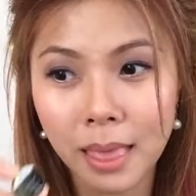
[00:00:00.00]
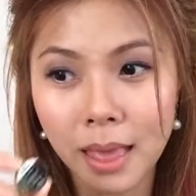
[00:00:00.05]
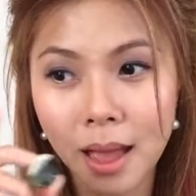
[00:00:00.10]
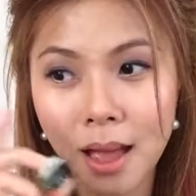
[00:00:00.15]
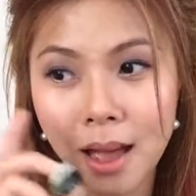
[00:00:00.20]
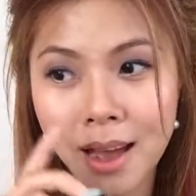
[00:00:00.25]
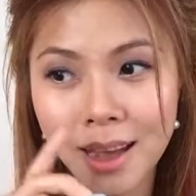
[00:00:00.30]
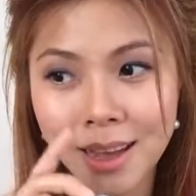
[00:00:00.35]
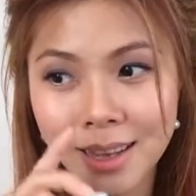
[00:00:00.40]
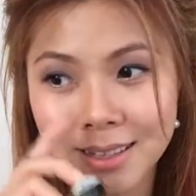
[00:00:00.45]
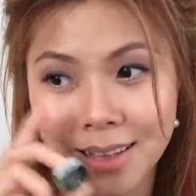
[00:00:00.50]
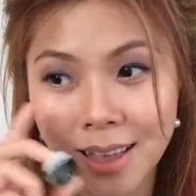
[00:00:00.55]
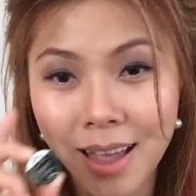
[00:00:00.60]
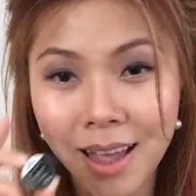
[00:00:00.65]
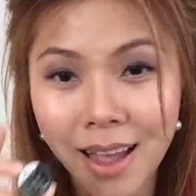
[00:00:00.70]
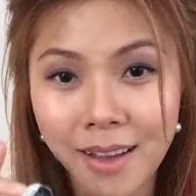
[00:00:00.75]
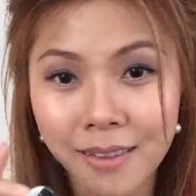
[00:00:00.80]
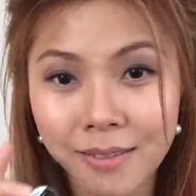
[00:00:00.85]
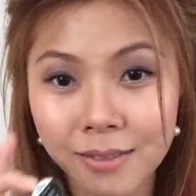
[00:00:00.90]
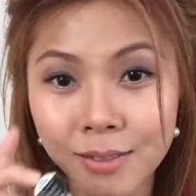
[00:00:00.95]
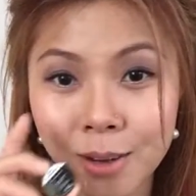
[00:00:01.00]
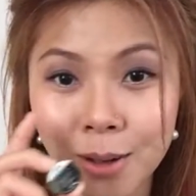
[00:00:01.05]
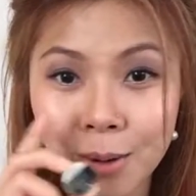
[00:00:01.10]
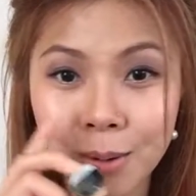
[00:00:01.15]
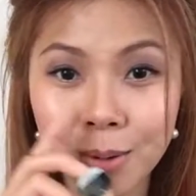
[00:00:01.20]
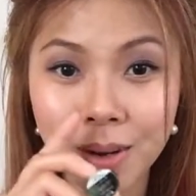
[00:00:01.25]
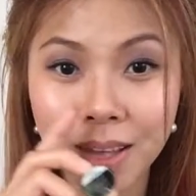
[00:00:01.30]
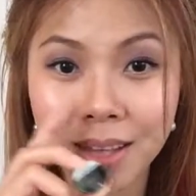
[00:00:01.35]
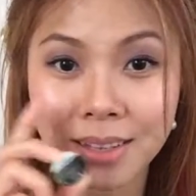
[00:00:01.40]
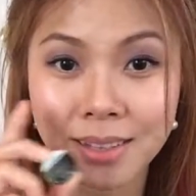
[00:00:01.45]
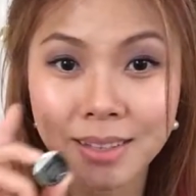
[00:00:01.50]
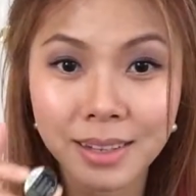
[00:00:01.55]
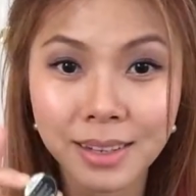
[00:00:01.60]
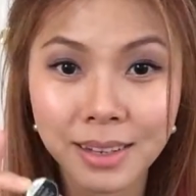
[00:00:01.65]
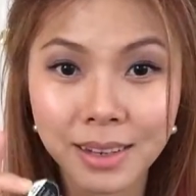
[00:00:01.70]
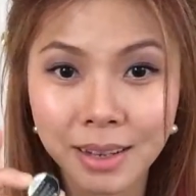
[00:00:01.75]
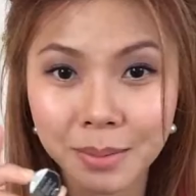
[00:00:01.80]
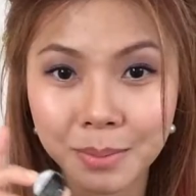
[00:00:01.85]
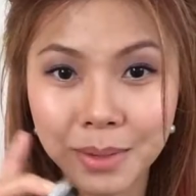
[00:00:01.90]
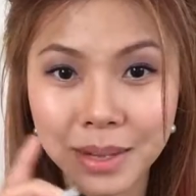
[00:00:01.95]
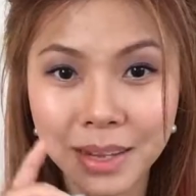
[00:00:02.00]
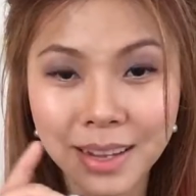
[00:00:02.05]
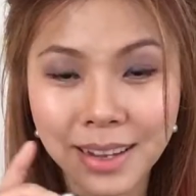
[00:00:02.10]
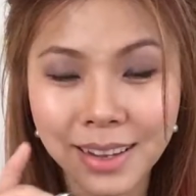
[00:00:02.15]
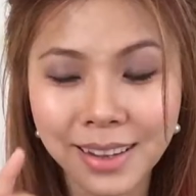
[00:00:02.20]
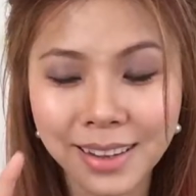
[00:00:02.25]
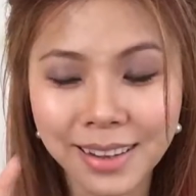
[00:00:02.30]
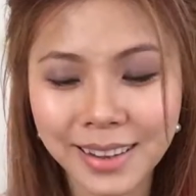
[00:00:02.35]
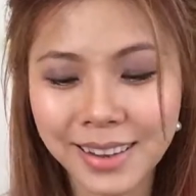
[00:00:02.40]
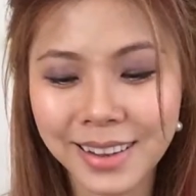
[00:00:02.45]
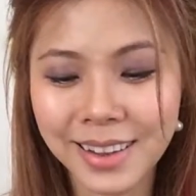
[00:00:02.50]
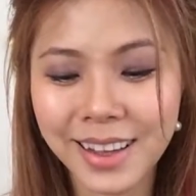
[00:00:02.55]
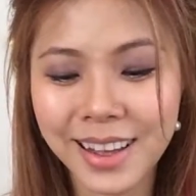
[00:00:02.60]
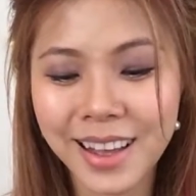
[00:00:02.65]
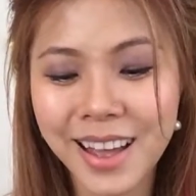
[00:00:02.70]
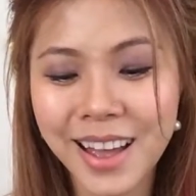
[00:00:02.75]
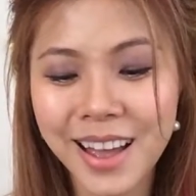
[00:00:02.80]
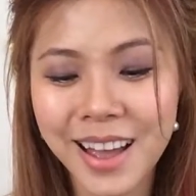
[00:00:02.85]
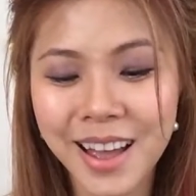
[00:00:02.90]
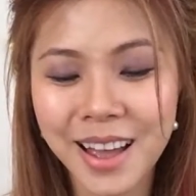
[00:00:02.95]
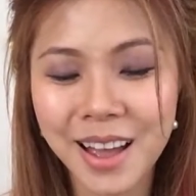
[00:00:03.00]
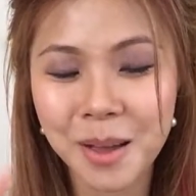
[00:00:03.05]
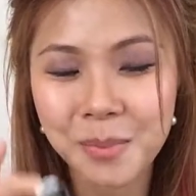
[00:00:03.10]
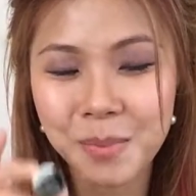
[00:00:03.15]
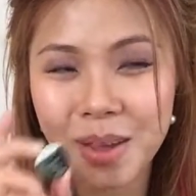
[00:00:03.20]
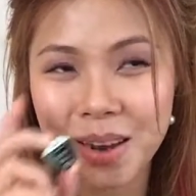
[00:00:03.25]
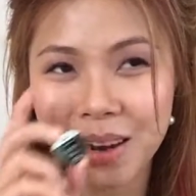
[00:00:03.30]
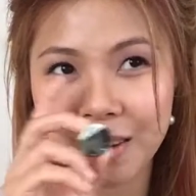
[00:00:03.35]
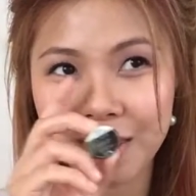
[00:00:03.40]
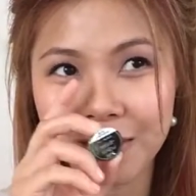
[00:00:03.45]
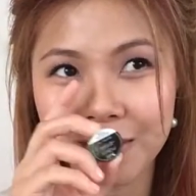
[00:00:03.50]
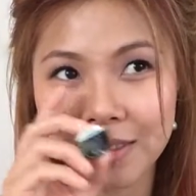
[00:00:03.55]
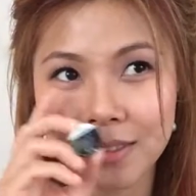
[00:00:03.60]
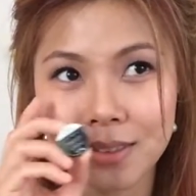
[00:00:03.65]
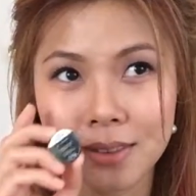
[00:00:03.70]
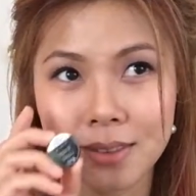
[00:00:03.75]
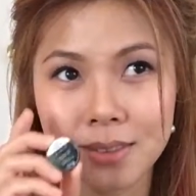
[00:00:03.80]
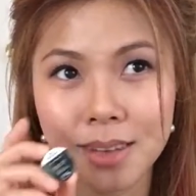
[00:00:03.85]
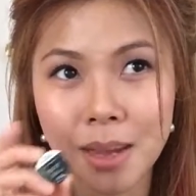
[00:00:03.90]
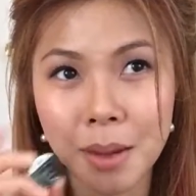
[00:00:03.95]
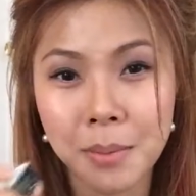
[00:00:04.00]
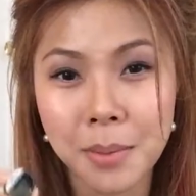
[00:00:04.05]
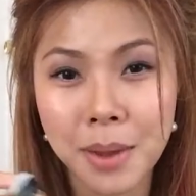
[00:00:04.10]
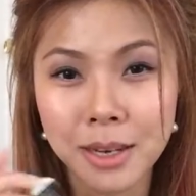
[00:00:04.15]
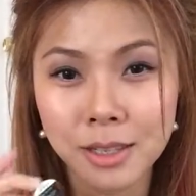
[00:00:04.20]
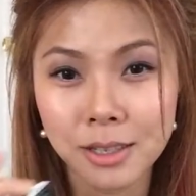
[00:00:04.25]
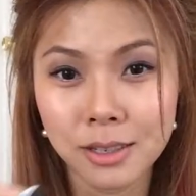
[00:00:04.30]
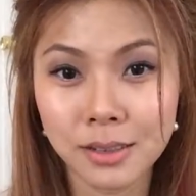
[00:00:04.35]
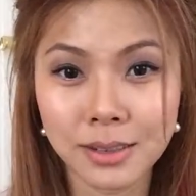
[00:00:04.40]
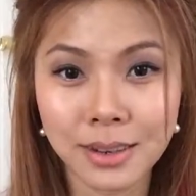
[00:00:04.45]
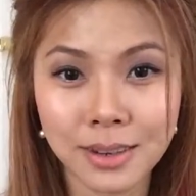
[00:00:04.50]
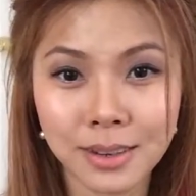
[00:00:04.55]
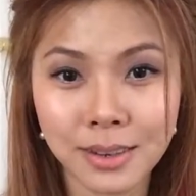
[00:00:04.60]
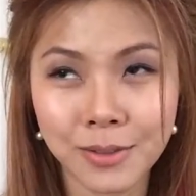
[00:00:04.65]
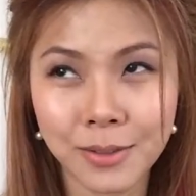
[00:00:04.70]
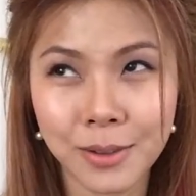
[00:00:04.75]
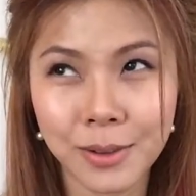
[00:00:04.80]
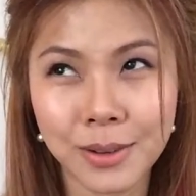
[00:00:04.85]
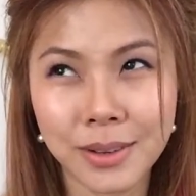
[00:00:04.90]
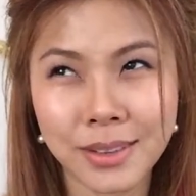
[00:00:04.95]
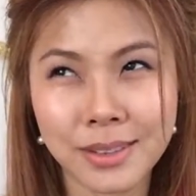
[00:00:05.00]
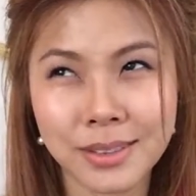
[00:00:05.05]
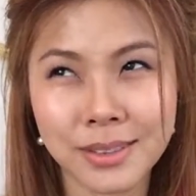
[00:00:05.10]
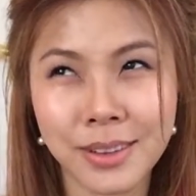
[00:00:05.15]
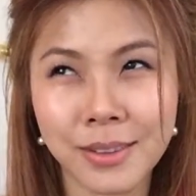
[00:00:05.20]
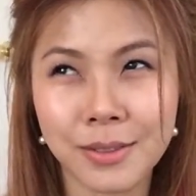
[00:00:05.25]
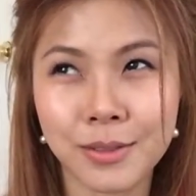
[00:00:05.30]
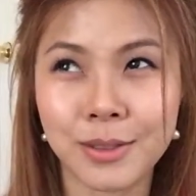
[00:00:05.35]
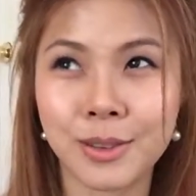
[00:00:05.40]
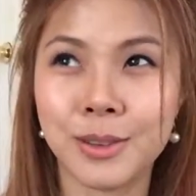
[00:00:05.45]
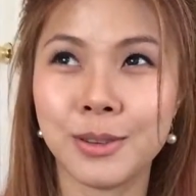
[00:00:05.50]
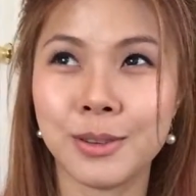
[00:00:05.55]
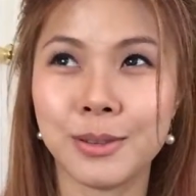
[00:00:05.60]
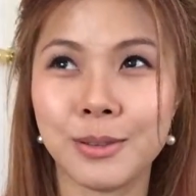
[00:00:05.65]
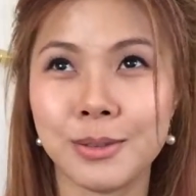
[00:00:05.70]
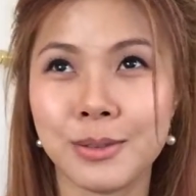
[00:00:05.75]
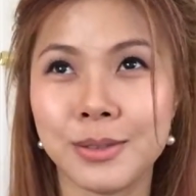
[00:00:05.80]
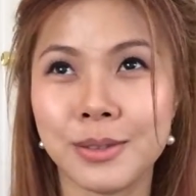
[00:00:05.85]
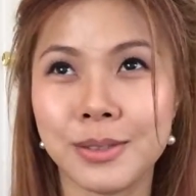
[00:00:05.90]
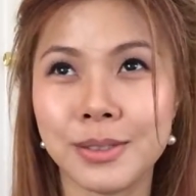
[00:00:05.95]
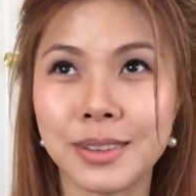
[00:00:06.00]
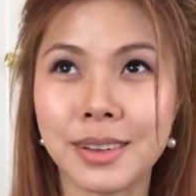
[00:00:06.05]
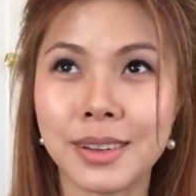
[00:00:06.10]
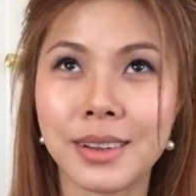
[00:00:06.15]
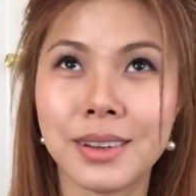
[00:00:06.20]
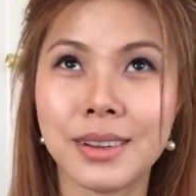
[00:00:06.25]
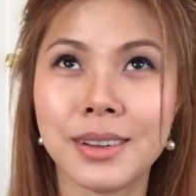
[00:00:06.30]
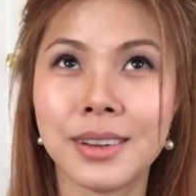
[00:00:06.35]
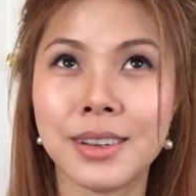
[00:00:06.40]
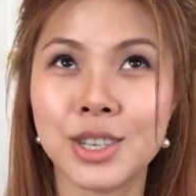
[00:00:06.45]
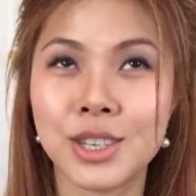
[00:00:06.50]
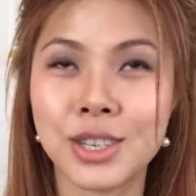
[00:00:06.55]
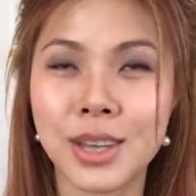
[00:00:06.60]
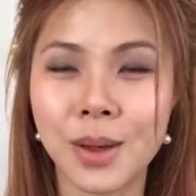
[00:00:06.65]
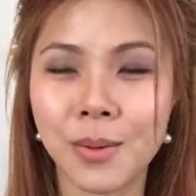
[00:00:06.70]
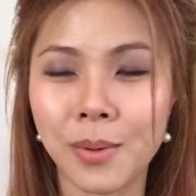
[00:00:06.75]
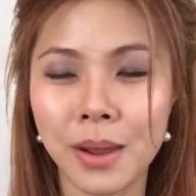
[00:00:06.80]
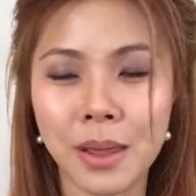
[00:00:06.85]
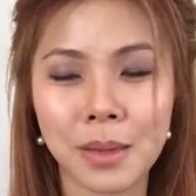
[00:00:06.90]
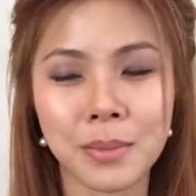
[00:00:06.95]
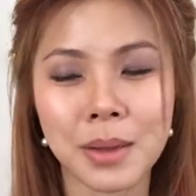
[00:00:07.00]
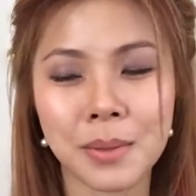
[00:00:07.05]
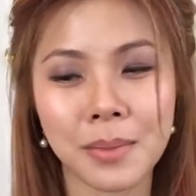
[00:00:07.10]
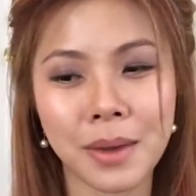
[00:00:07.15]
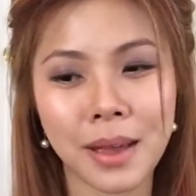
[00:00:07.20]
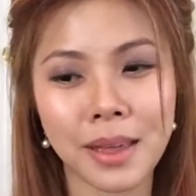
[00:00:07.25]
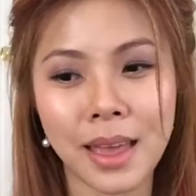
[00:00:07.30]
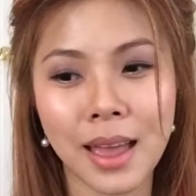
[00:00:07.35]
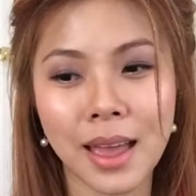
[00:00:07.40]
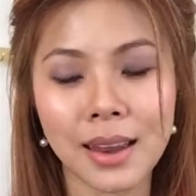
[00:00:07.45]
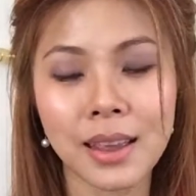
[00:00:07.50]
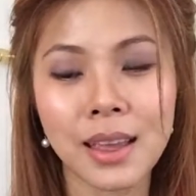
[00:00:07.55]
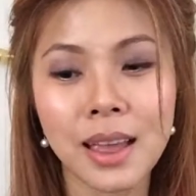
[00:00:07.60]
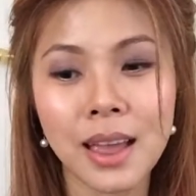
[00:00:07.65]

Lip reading: eyes that have no lids like me a bit of dimension, if you understand what I mean by that.